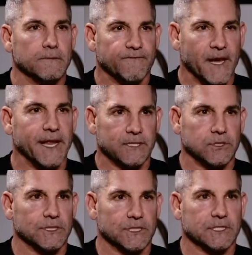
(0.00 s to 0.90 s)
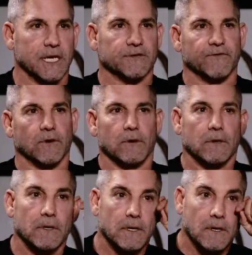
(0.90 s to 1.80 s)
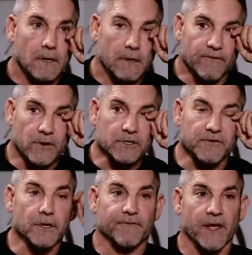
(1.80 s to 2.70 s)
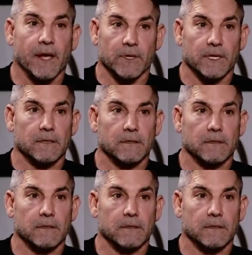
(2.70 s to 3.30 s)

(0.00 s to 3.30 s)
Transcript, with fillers: financially successful mm-hmm first for the family,